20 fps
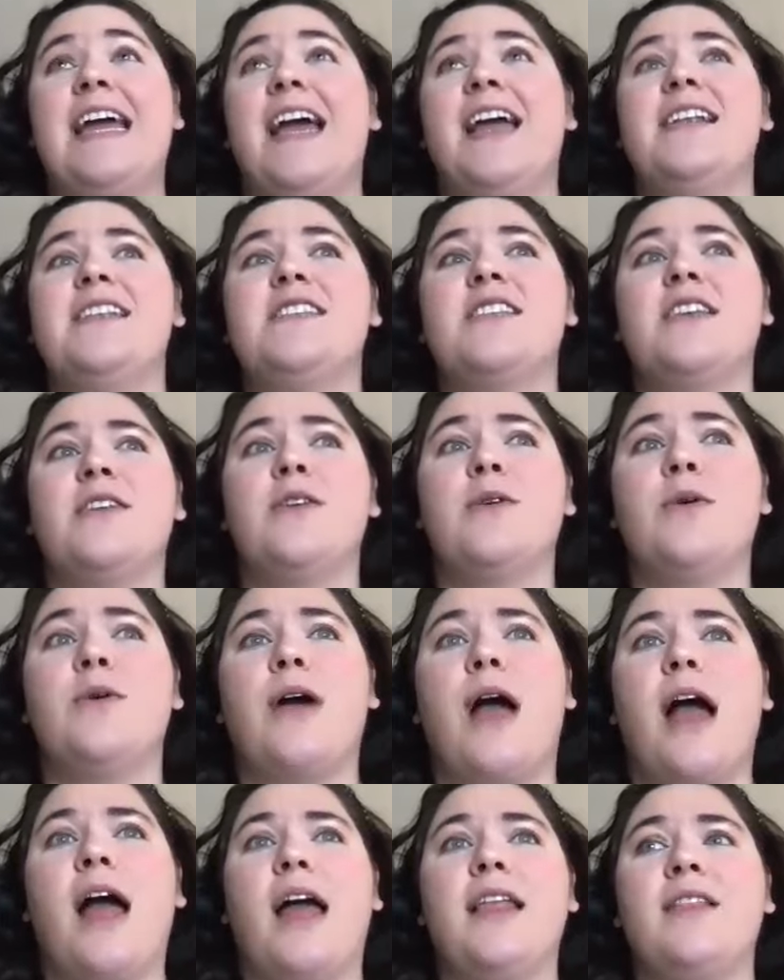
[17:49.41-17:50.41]
And
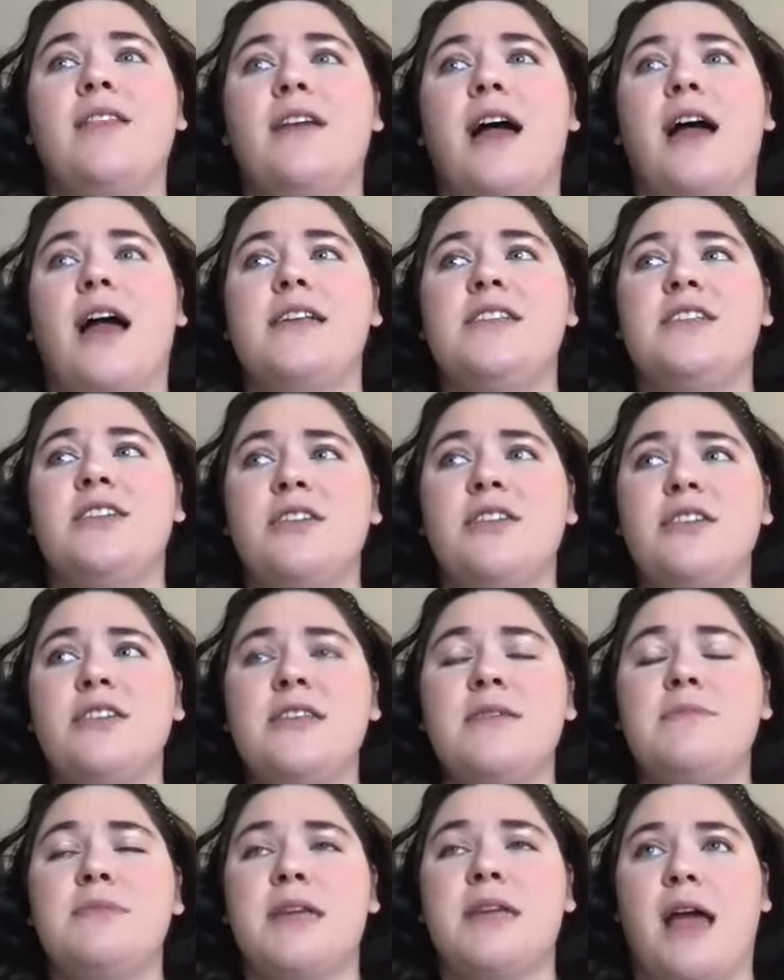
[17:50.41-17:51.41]
so I took
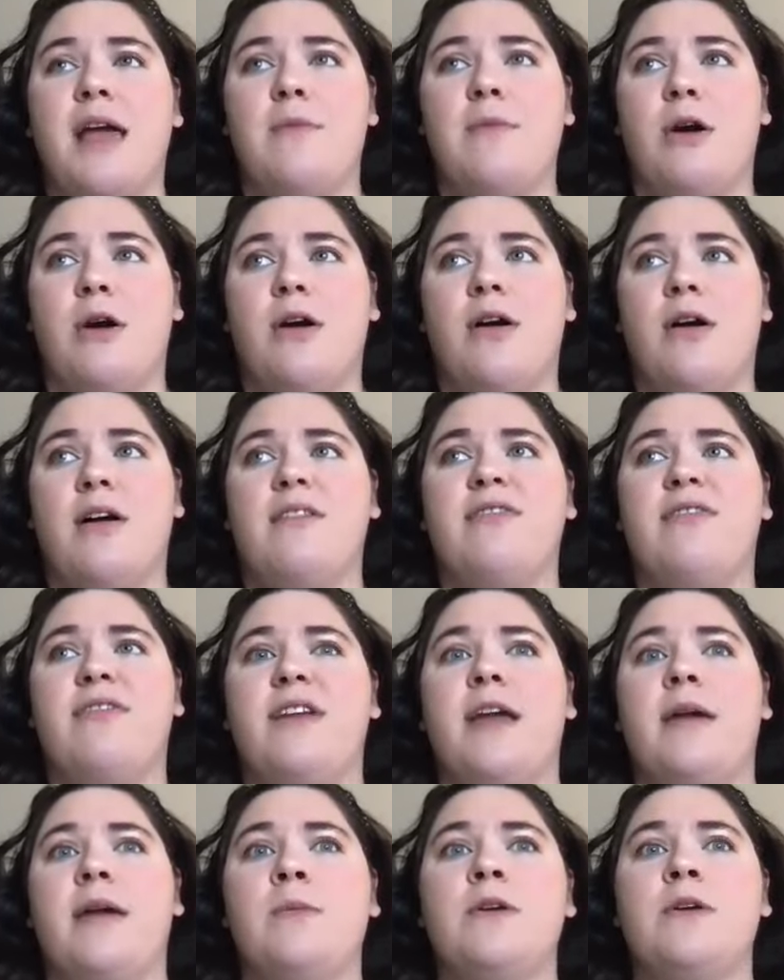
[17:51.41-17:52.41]
some time off
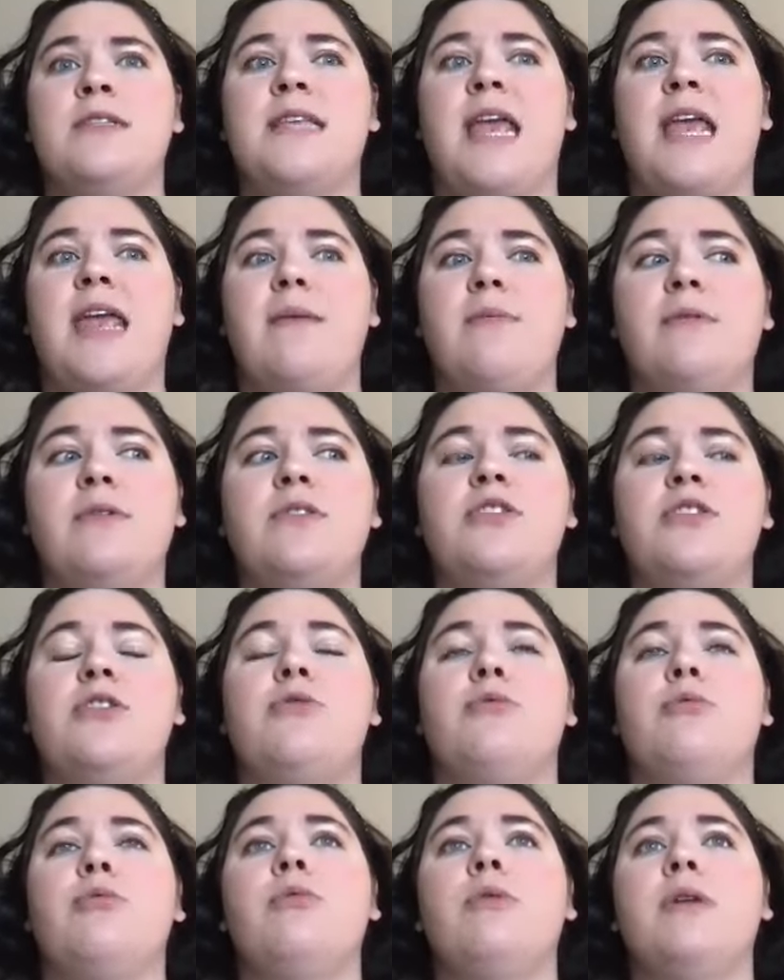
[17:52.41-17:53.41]
and was able
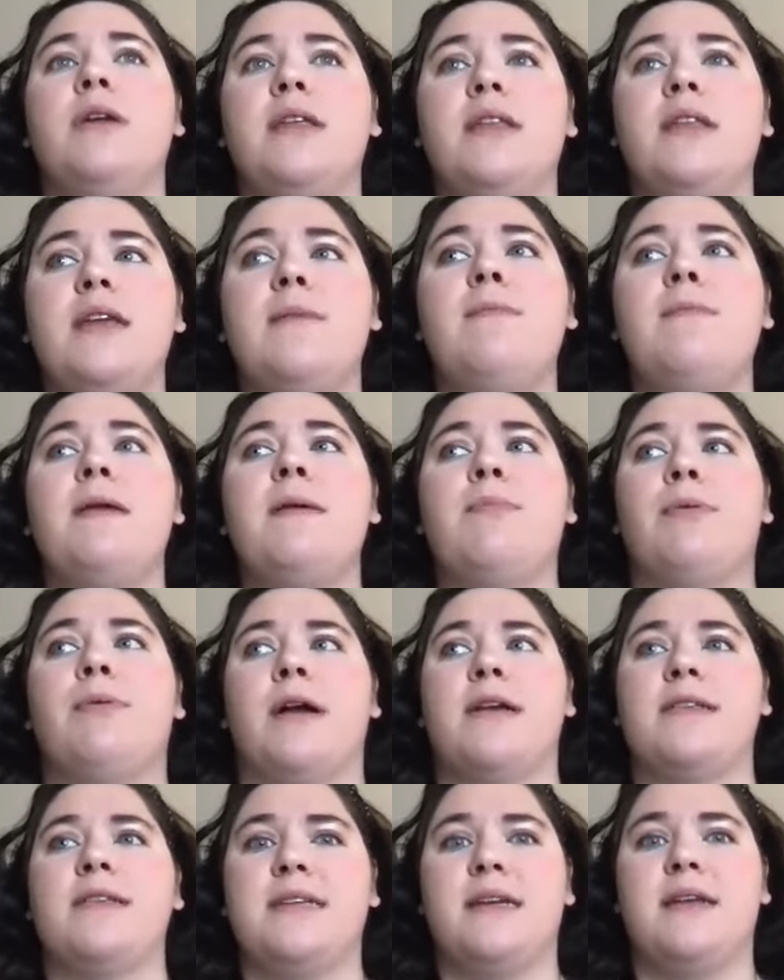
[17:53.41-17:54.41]
to really be
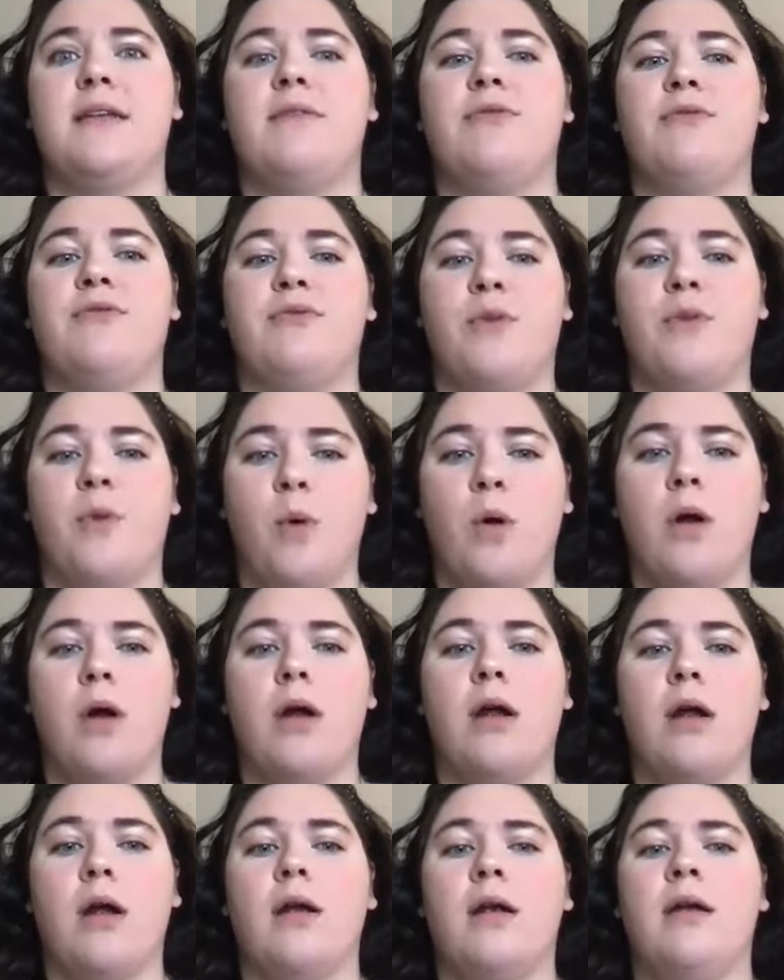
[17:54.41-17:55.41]
present
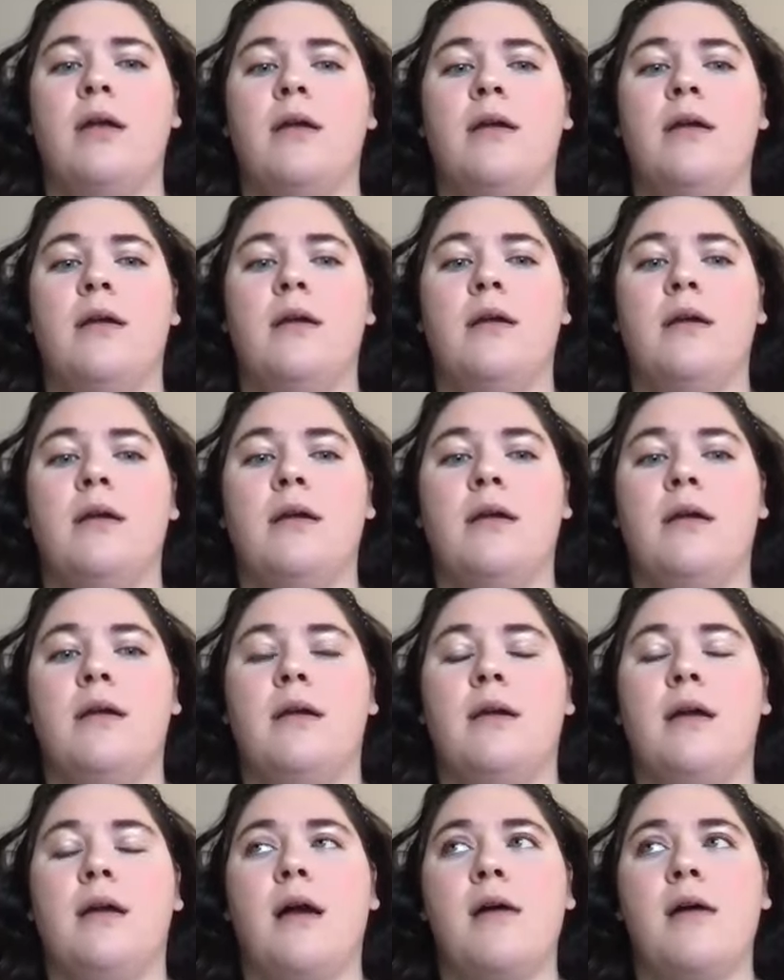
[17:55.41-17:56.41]
for
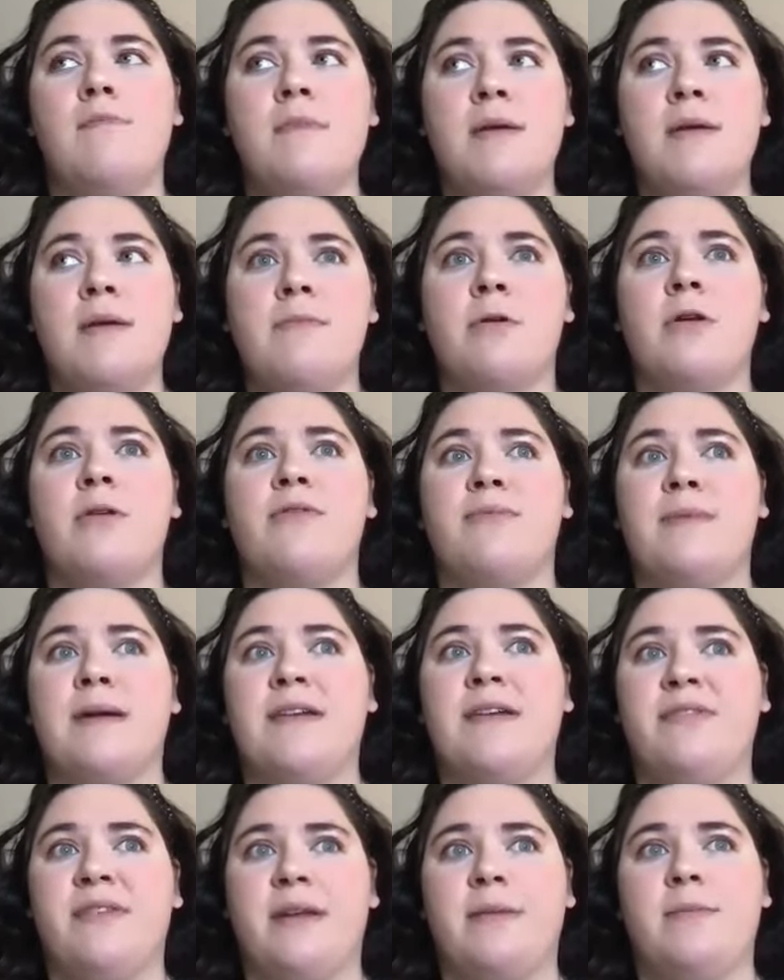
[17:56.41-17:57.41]
a member of
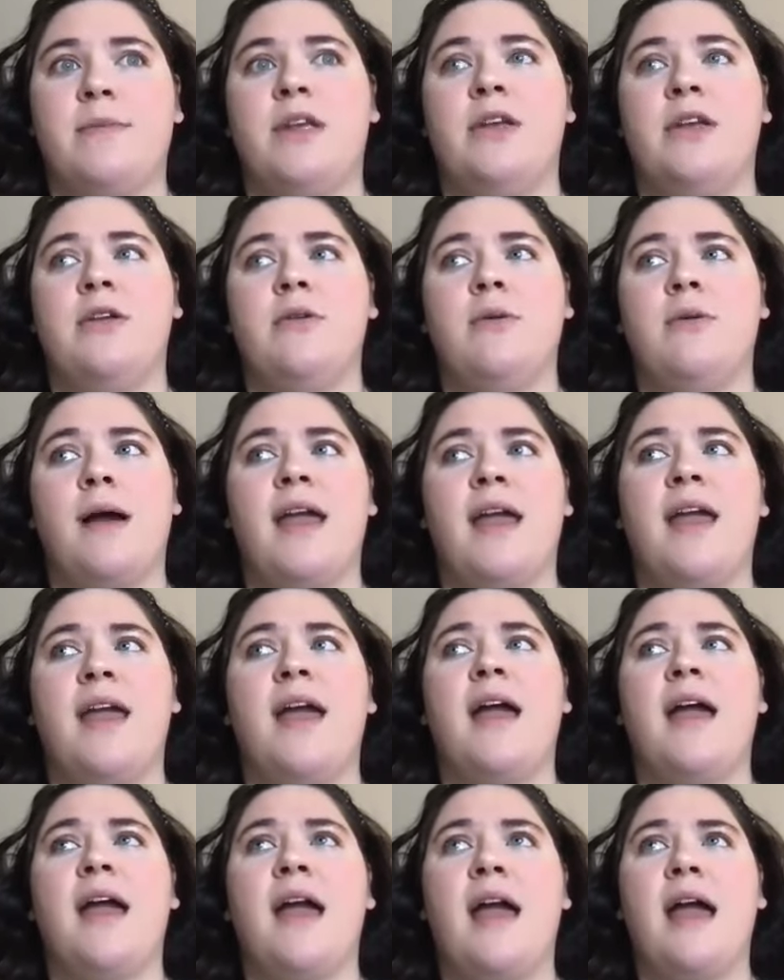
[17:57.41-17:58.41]
my family who I